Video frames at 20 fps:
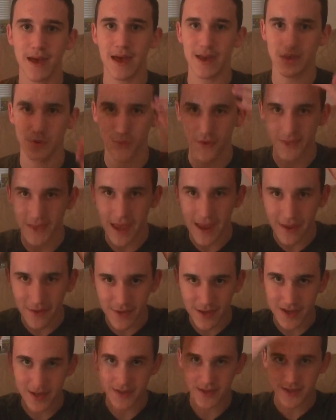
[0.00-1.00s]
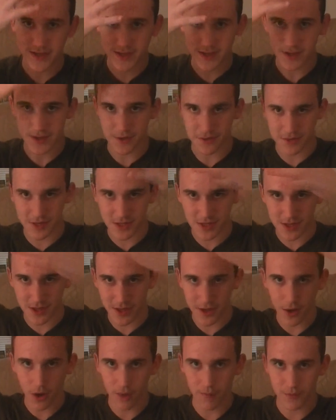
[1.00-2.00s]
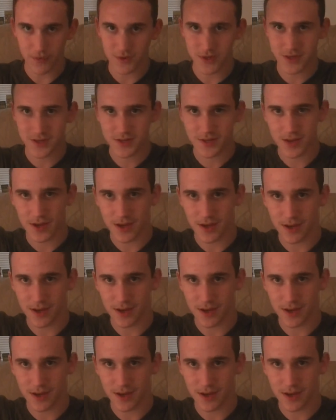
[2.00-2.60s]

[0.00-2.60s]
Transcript: as what the alien's slick, almost